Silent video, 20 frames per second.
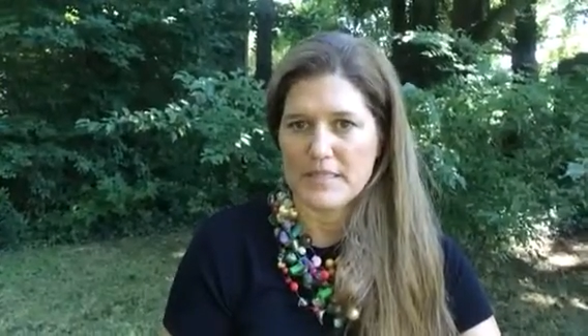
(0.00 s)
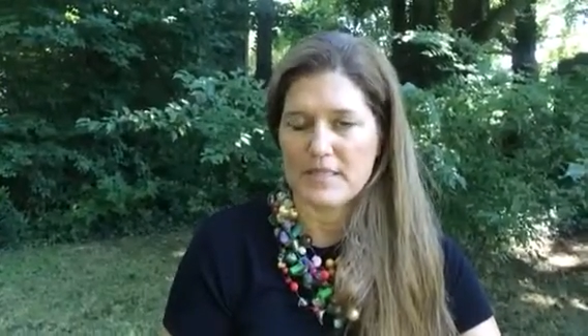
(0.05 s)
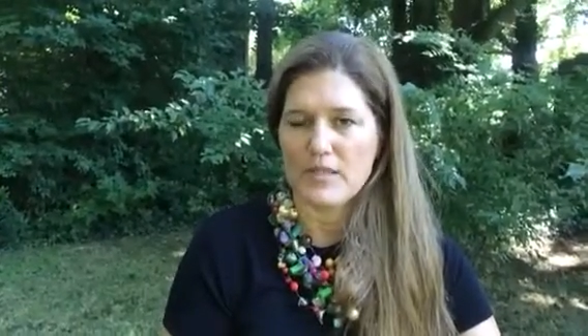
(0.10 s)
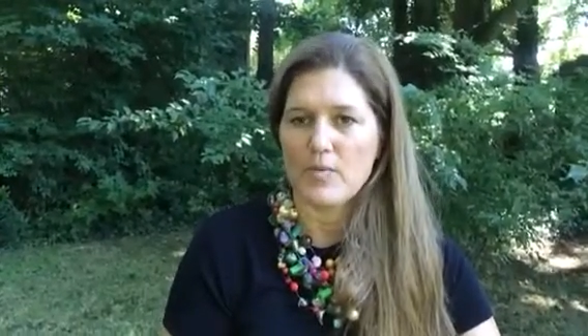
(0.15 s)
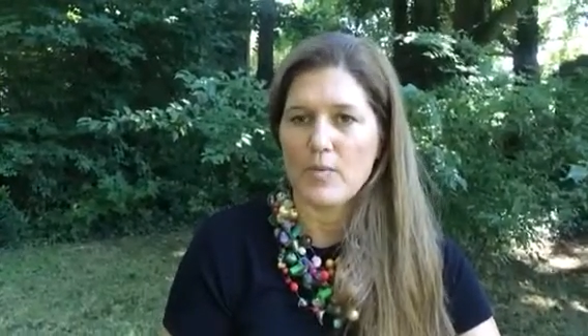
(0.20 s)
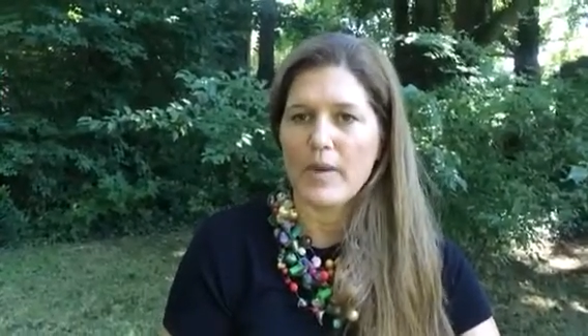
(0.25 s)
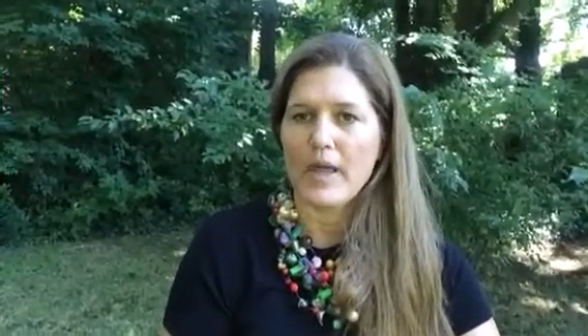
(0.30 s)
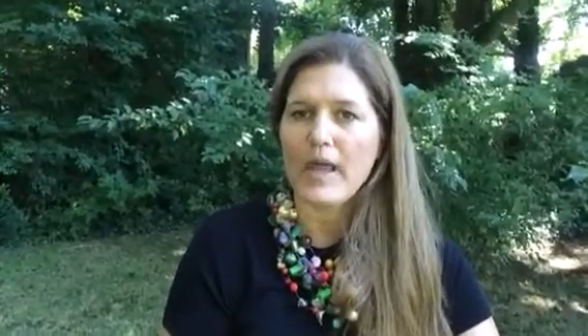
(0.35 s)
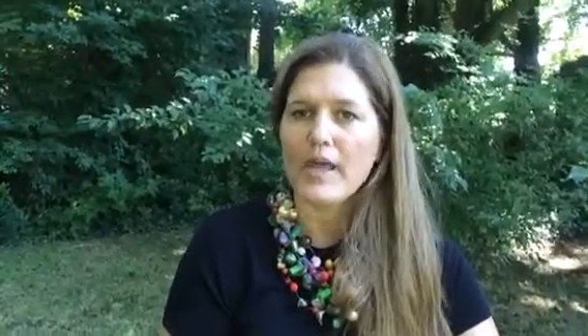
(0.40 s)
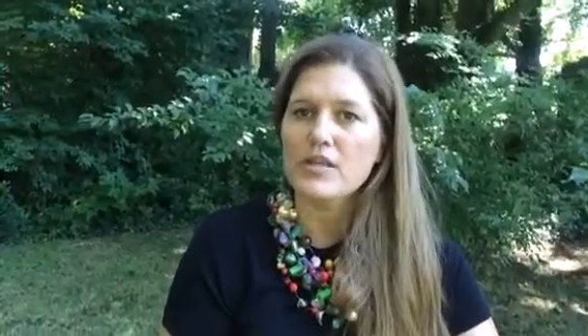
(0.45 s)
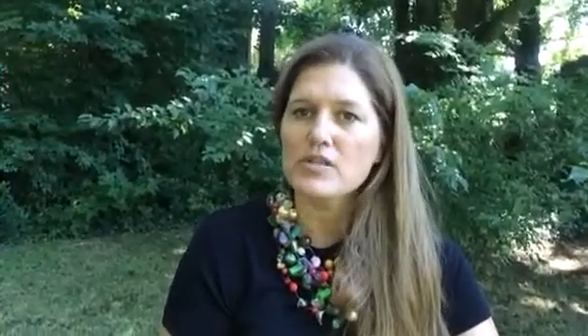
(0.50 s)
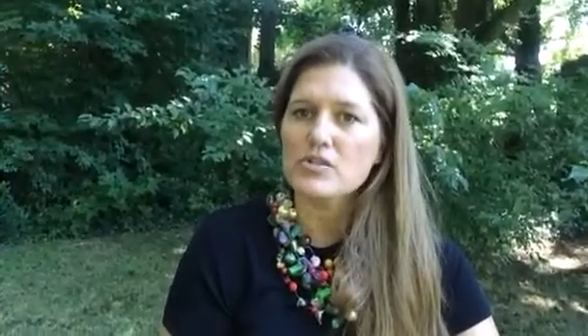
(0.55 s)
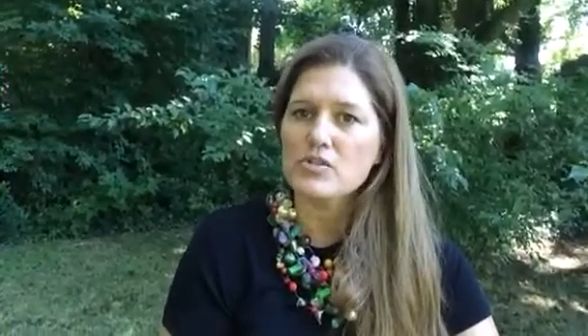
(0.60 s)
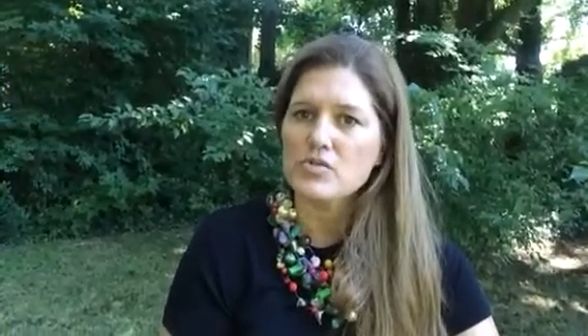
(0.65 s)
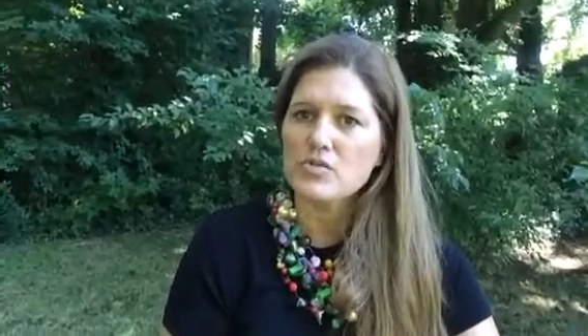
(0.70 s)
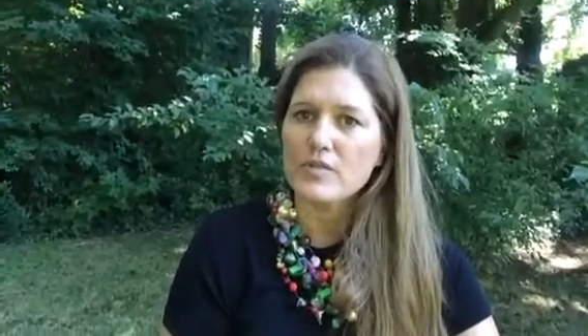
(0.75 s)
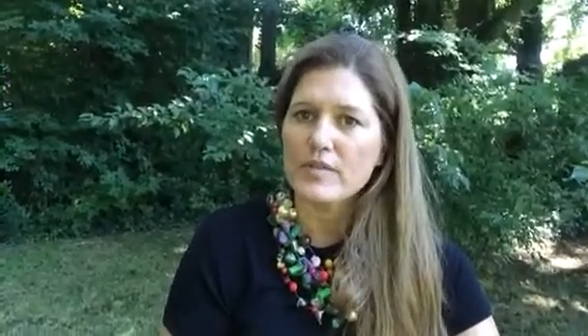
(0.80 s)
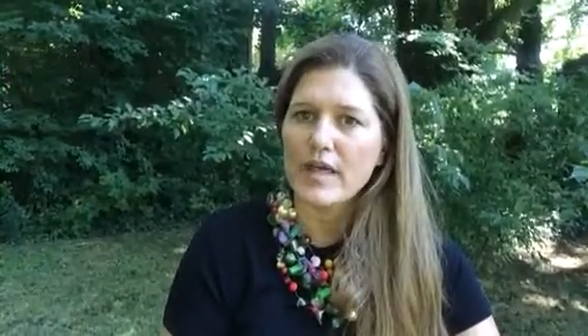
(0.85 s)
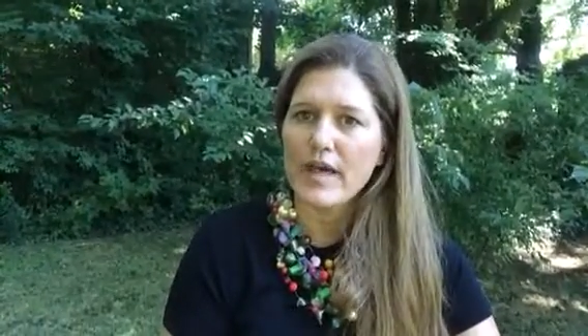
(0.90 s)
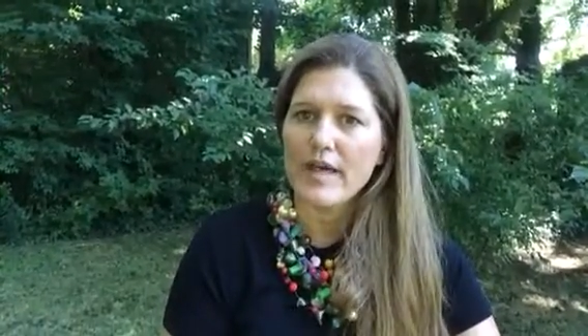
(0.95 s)
And the way I
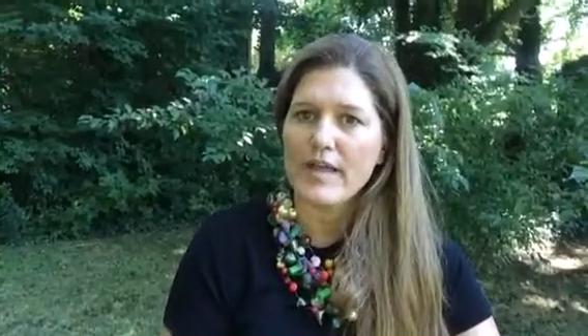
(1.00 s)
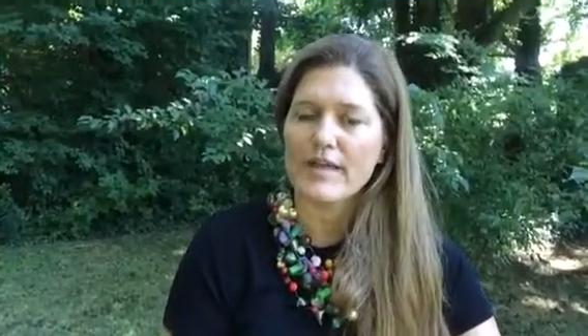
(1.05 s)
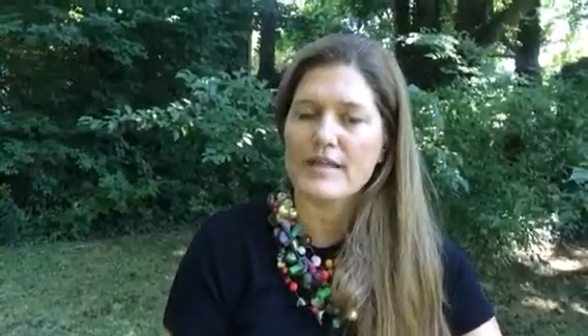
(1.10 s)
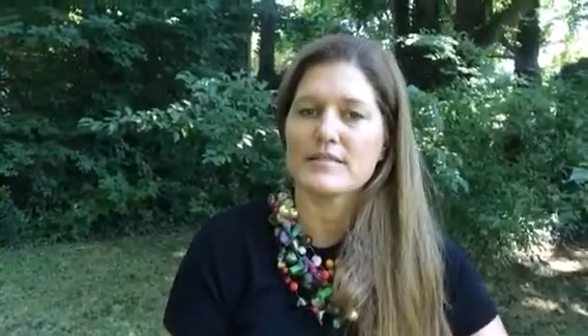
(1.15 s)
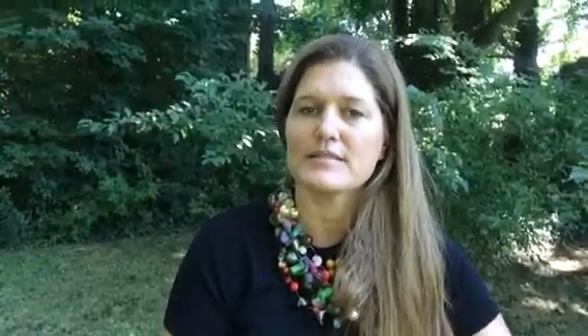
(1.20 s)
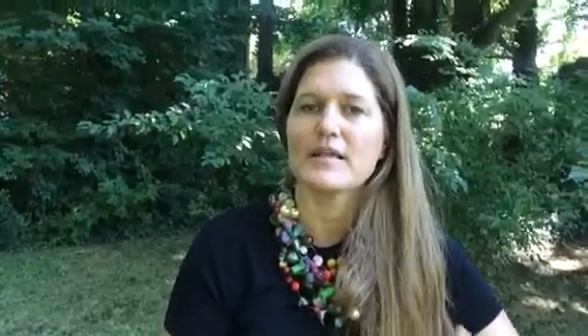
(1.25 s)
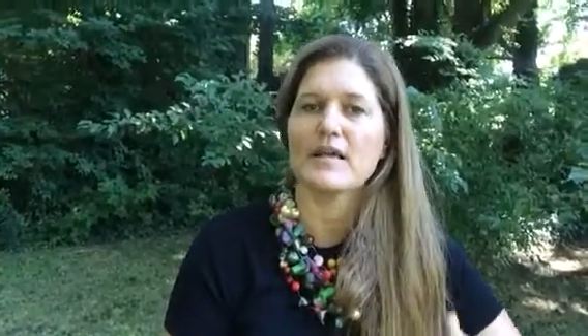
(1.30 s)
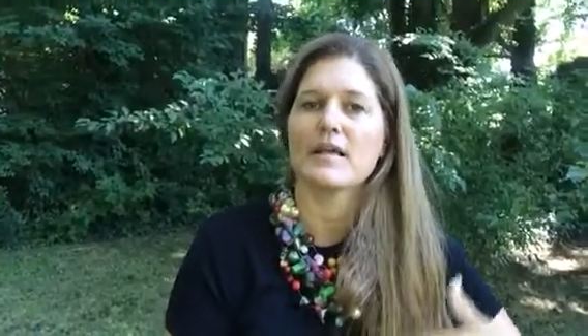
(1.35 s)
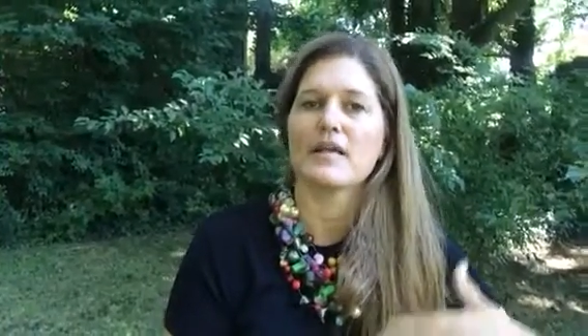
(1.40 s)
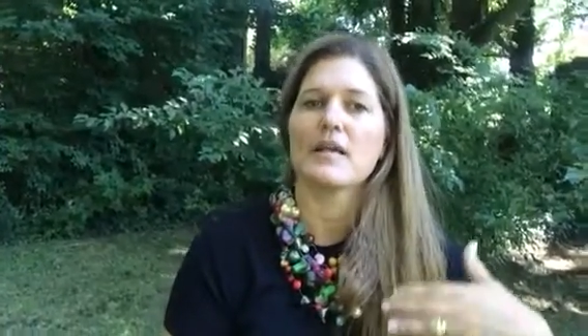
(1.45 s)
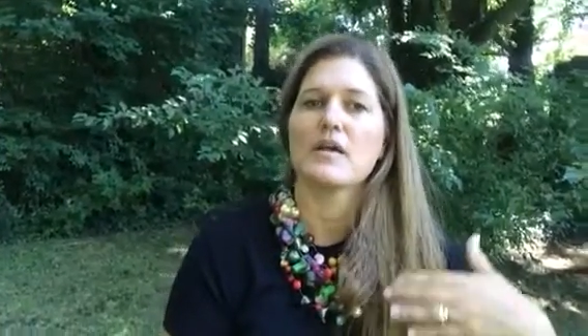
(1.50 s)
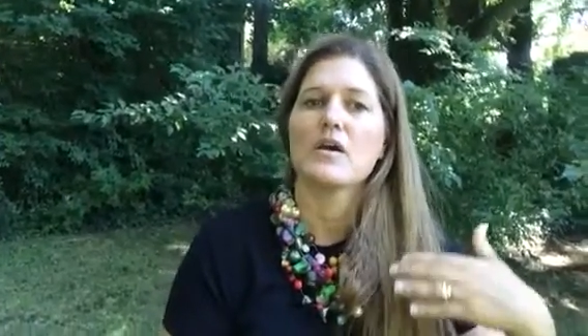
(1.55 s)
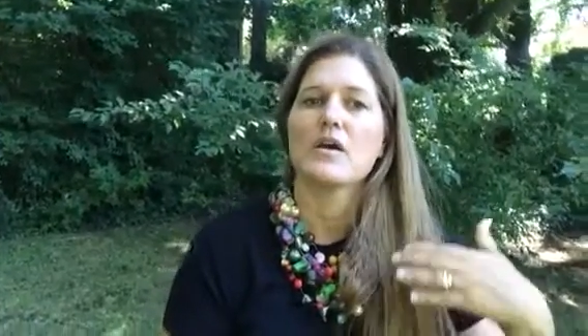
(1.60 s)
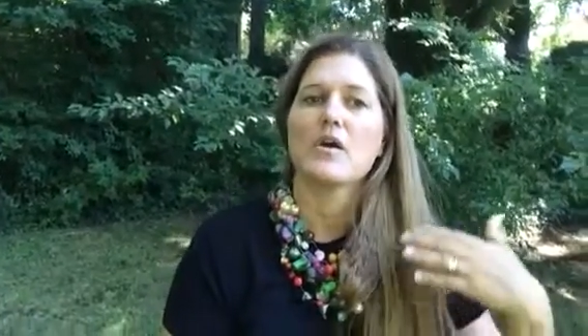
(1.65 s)
do that is that